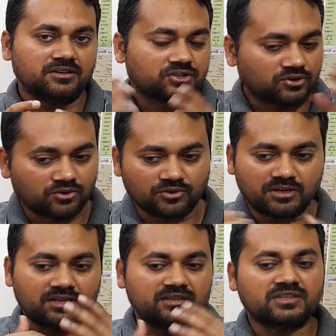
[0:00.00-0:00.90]
So
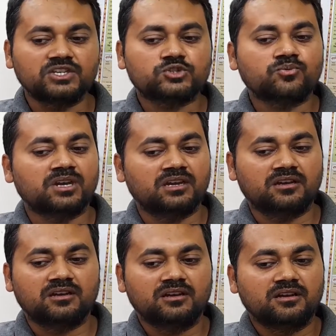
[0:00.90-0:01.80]
in this
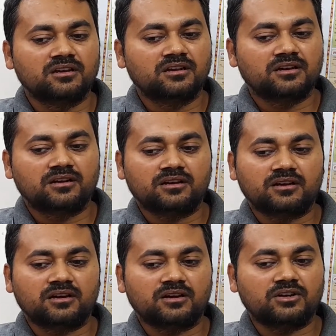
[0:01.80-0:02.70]
way
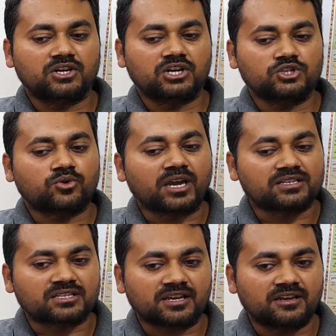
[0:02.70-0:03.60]
you
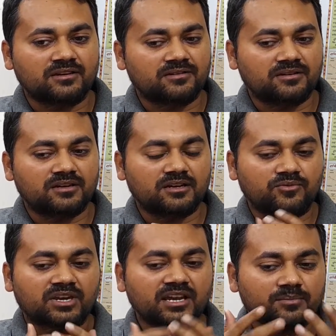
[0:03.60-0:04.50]
can say
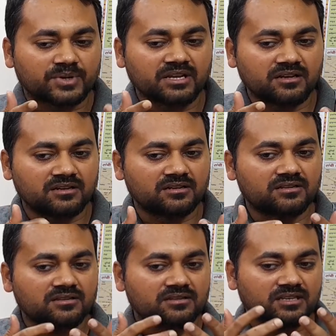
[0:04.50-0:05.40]
we can bring
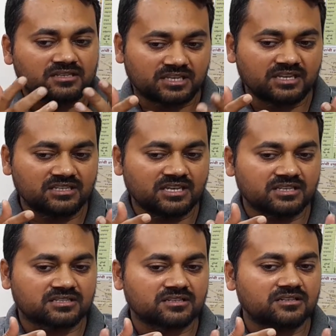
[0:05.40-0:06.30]
the
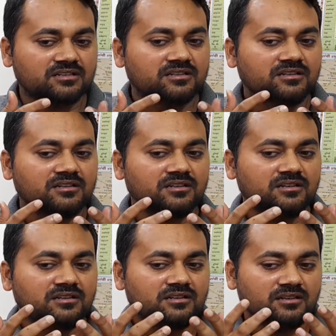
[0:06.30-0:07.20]
changes
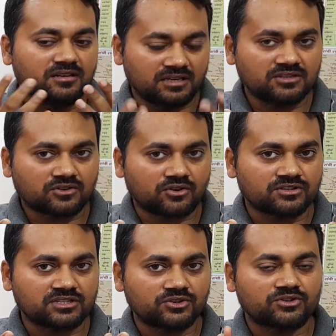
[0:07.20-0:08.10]
in the
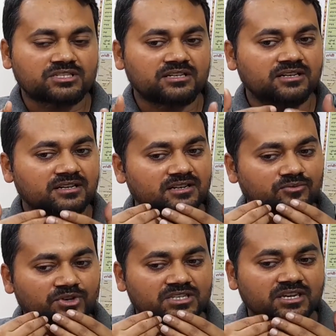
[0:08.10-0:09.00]
constitution
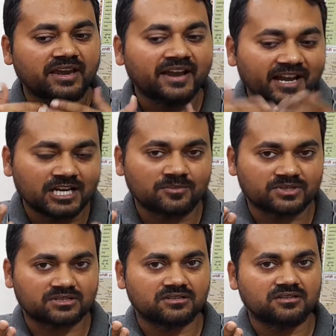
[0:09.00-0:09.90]
which
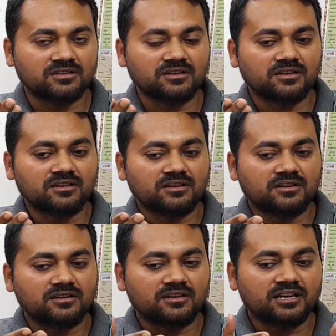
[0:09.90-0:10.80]
helps
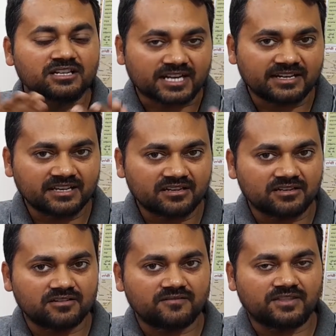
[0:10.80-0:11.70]
in
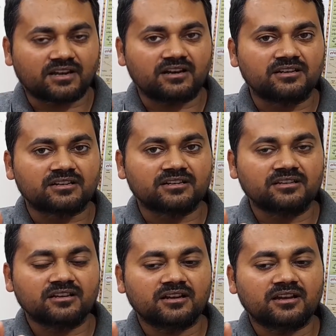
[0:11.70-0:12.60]
running the country